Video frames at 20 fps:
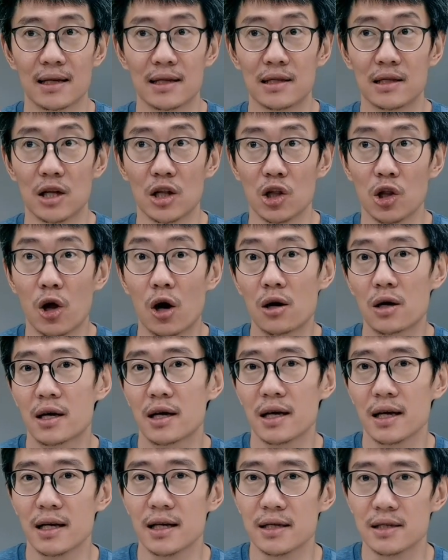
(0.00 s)
the lock
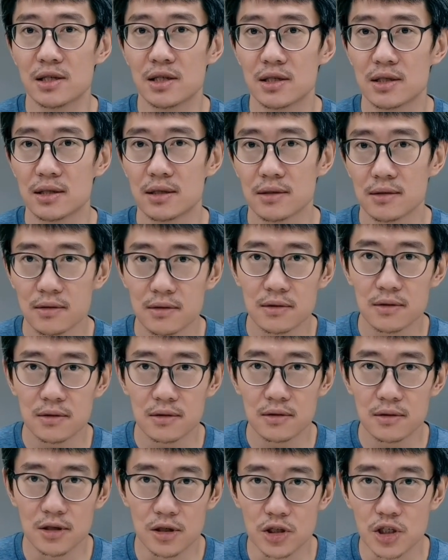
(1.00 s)
is,
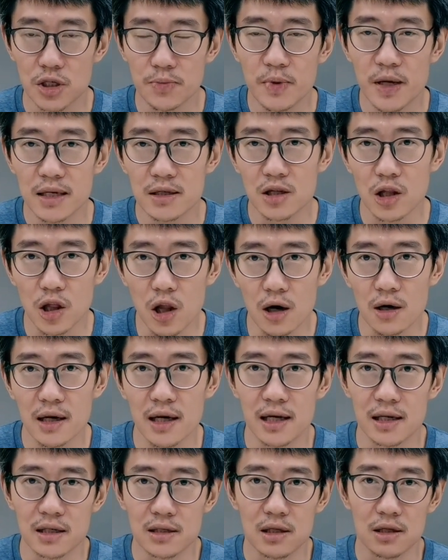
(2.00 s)
GPS lock
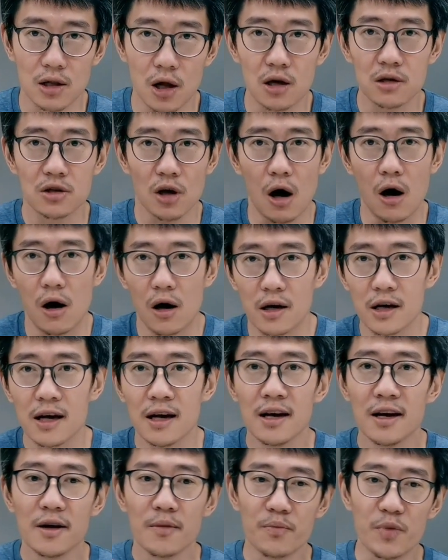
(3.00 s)
is locked on
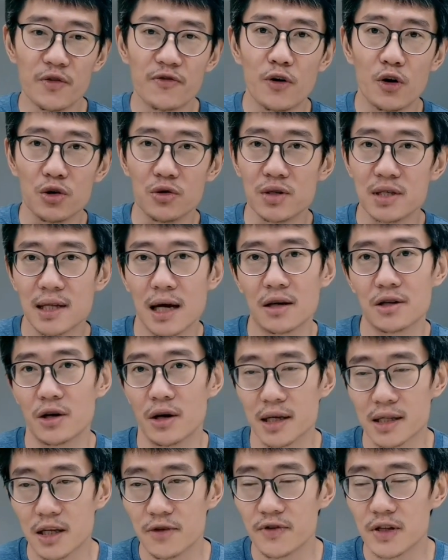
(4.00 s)
before you start your
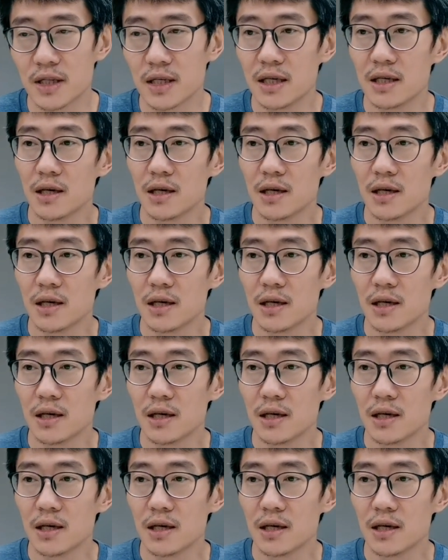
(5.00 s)
activity.